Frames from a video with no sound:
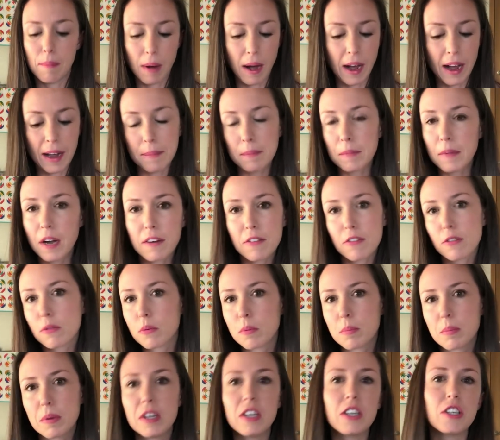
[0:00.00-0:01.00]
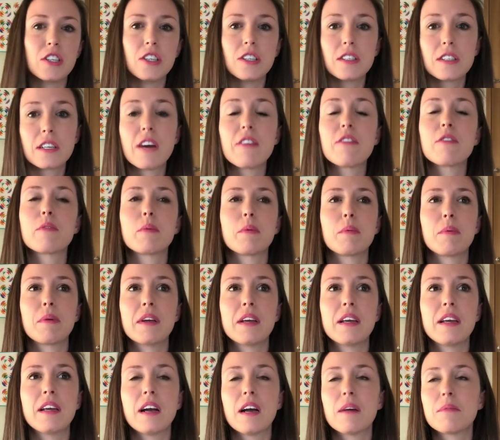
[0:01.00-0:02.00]
I'm covered with pee. She's covered with
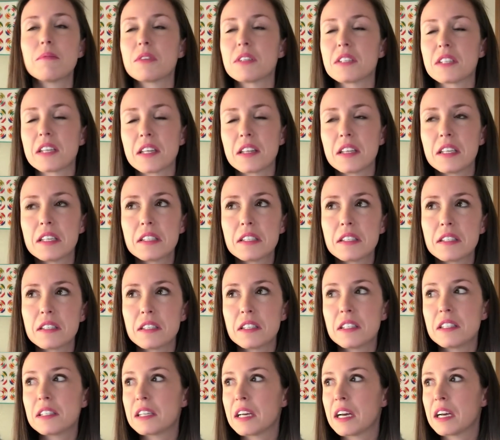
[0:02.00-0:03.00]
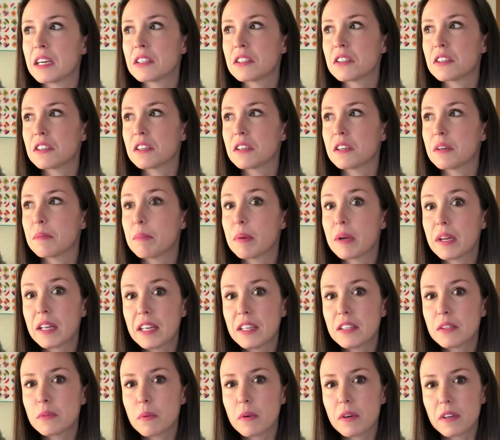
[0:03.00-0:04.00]
pee. I'm just like, this is a disaster. But
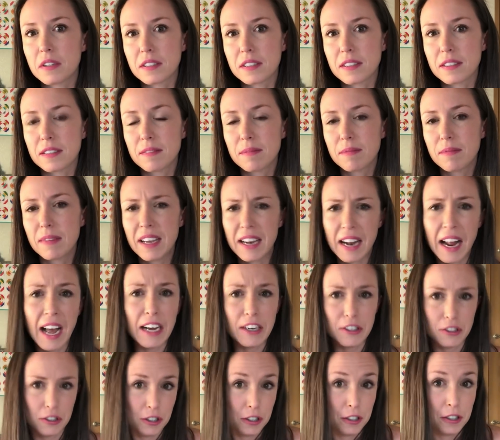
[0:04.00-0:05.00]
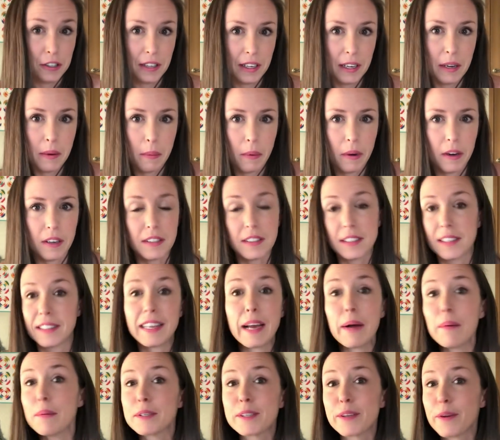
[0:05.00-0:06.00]
it gets worse. It actually could get worse because
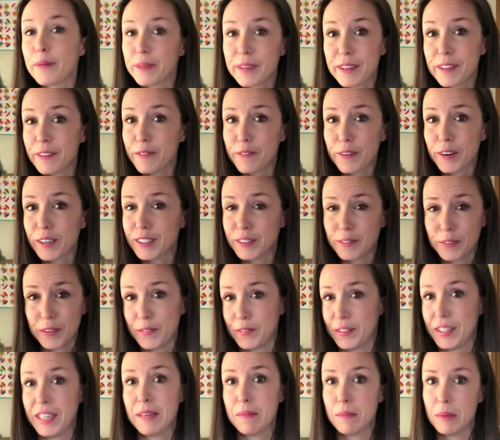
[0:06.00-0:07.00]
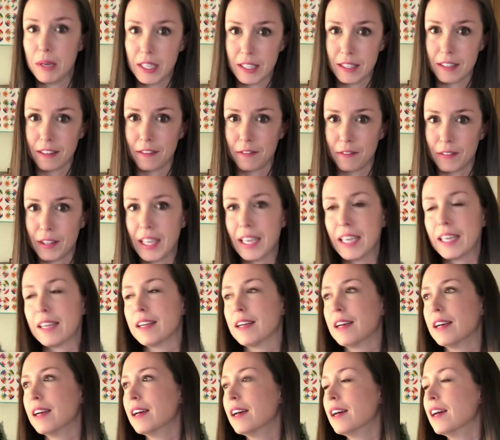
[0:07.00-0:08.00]
that was only the first 15 minutes of the flight.
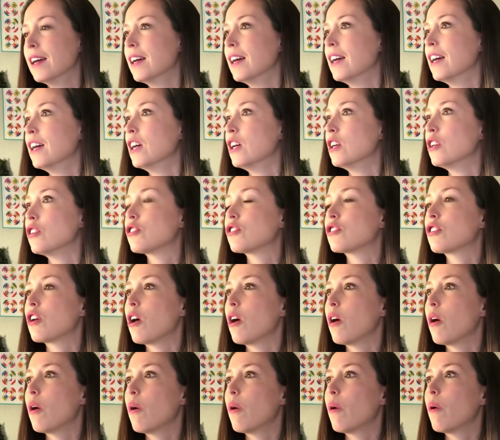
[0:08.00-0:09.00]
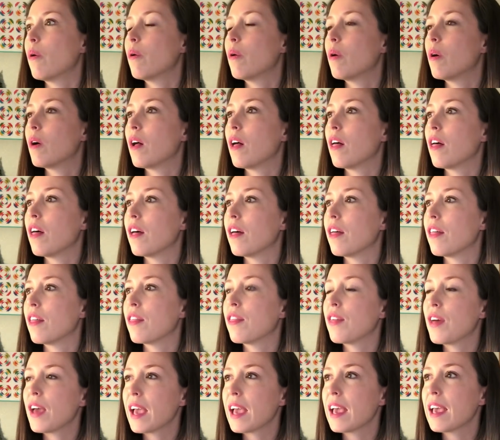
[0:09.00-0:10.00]
So
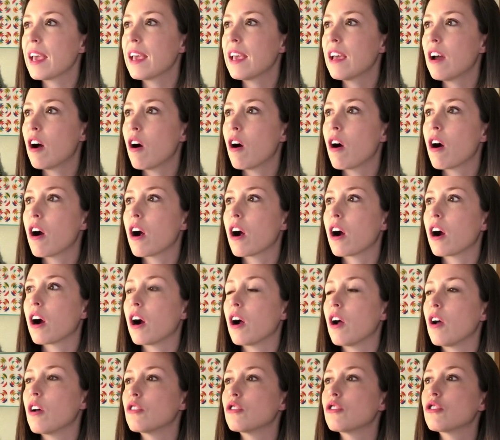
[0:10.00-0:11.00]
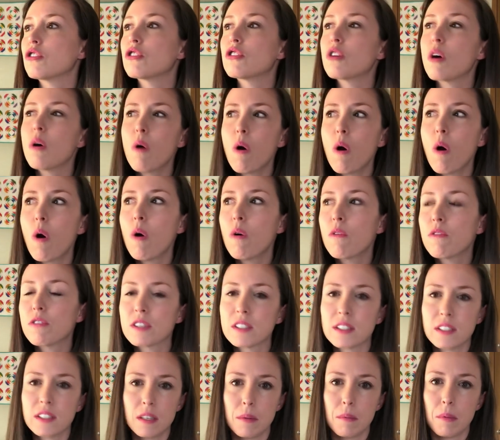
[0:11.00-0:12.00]
they are so
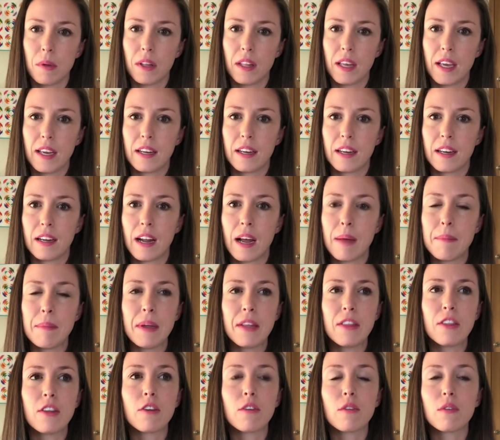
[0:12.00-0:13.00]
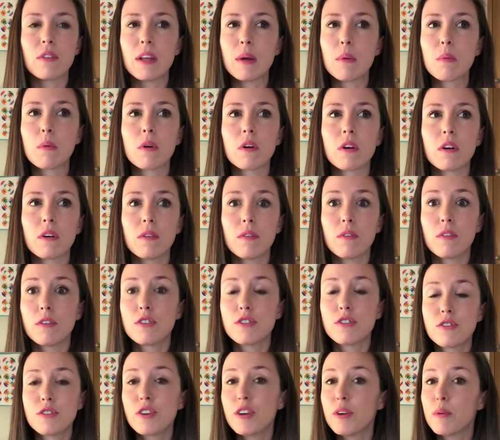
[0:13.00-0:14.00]
overstimulated. I mean, they were
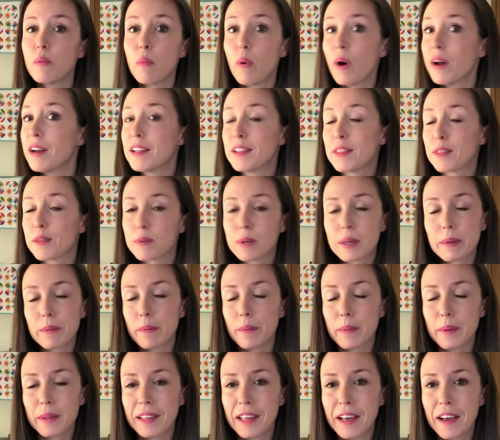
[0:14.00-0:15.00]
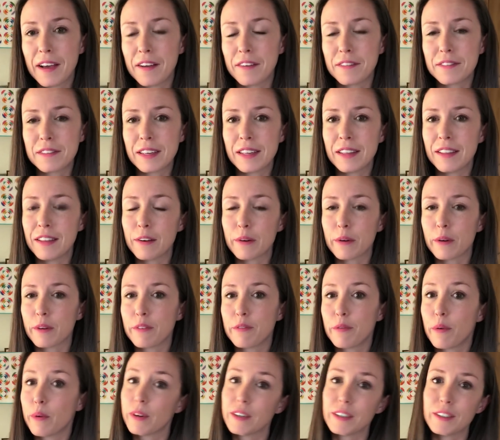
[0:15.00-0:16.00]
two, one and three when we left, and there were
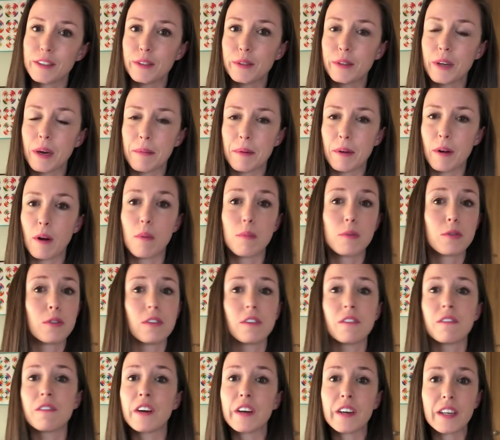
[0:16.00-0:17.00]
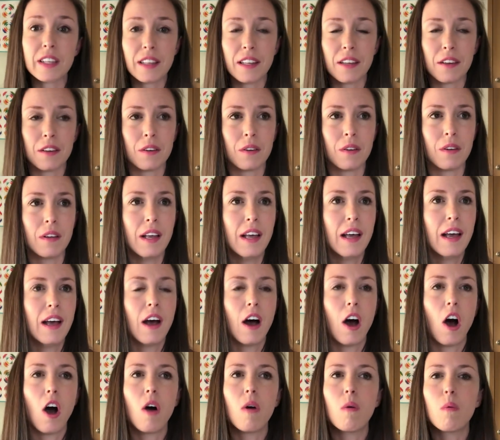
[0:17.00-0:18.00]
four and two coming home. So they're very little.
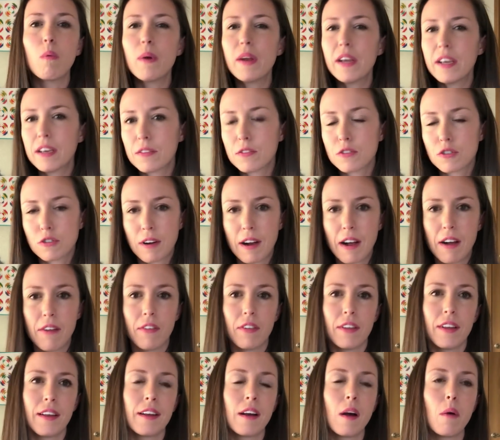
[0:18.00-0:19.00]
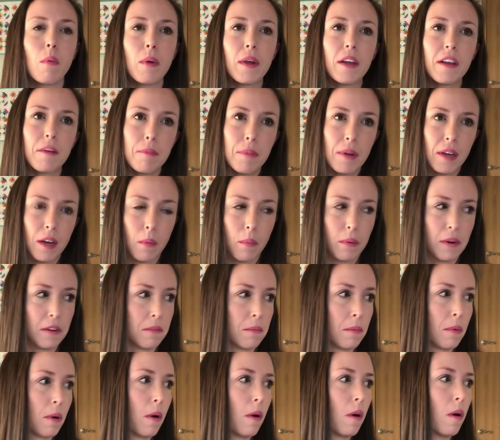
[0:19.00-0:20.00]
A week of traveling, a week of being away
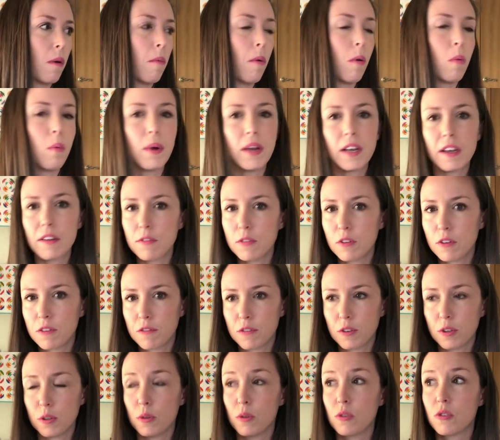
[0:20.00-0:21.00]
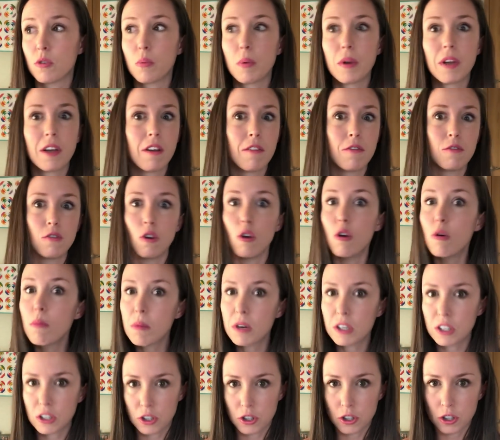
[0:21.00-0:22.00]
from home, a week of new foods, a week of too
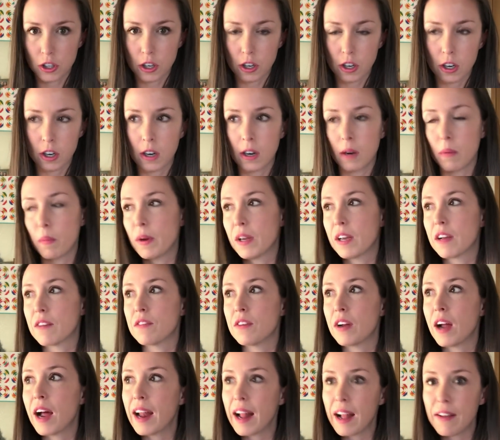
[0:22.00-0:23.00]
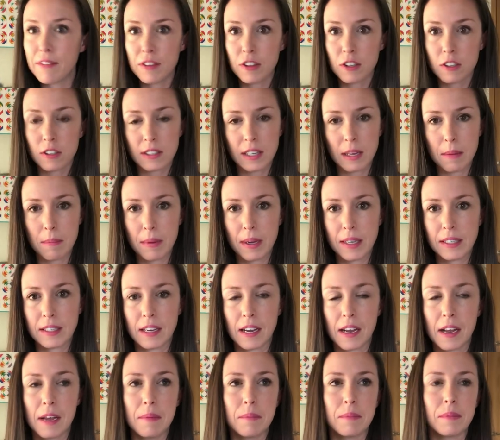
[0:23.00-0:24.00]
much sugar, a week of not having their same
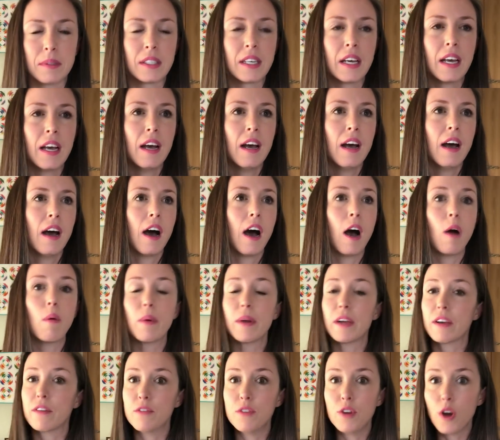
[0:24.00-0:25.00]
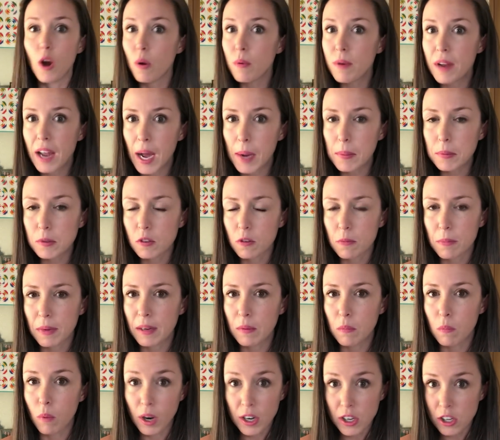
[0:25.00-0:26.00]
bedtimes, a week of no naps for my
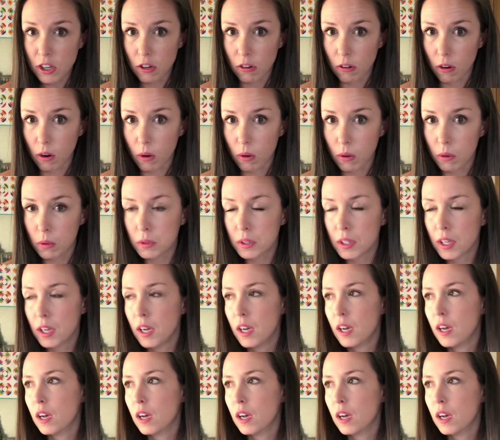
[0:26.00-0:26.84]
one year old.